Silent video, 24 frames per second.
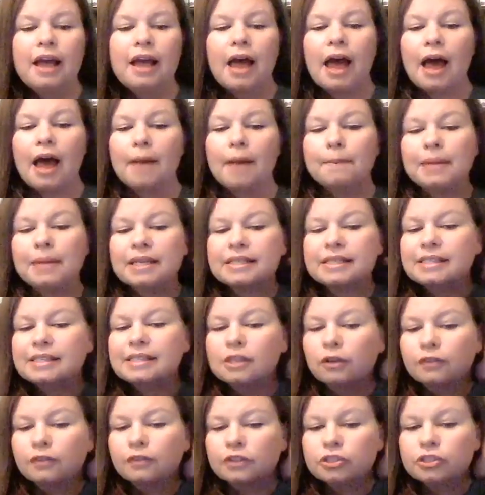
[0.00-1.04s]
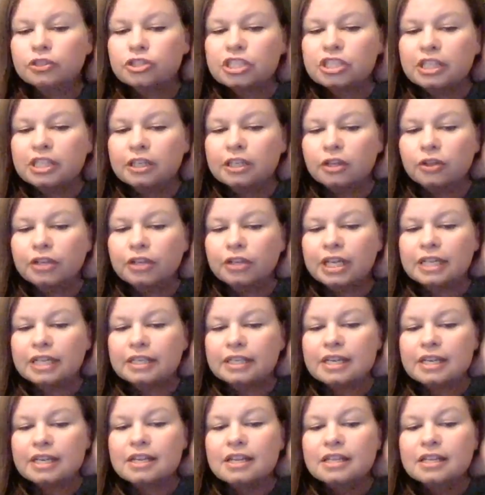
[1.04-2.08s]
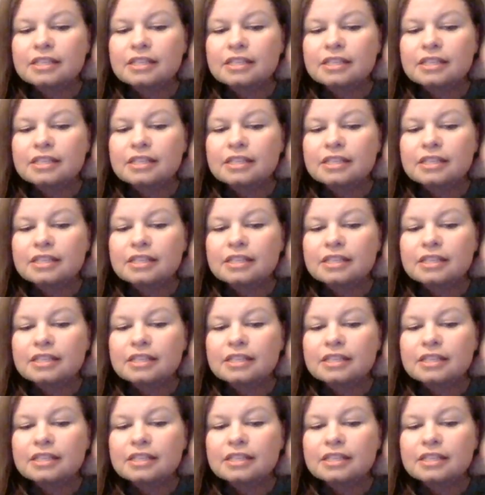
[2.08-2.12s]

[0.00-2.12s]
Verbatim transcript: Um, but silver shield and